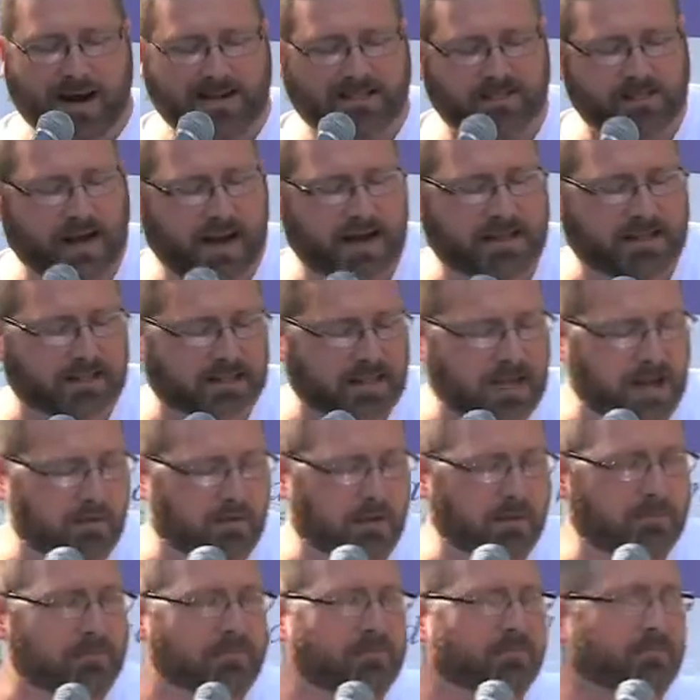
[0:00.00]
I tried to
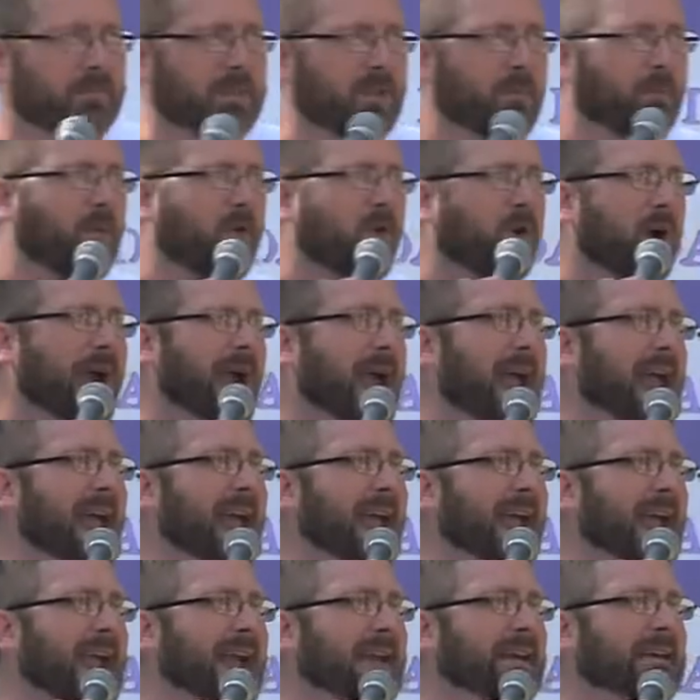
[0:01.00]
love him, the more I
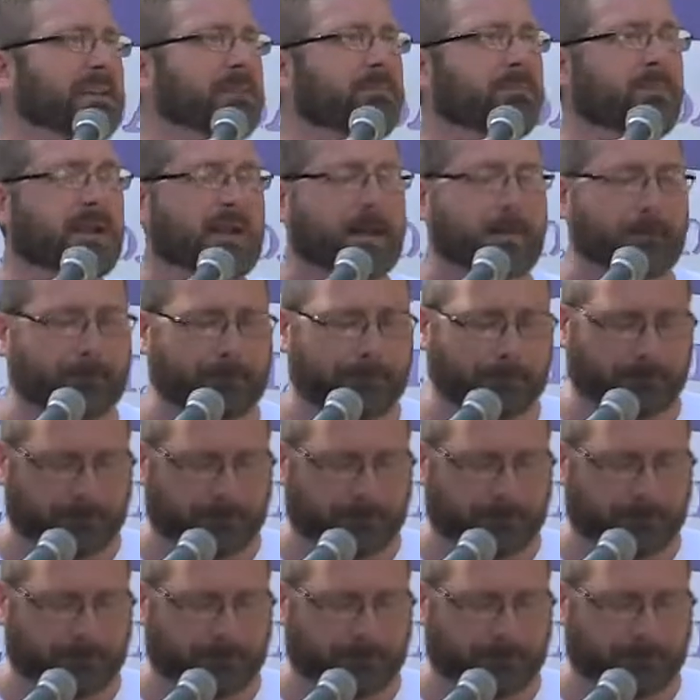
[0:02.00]
hated me.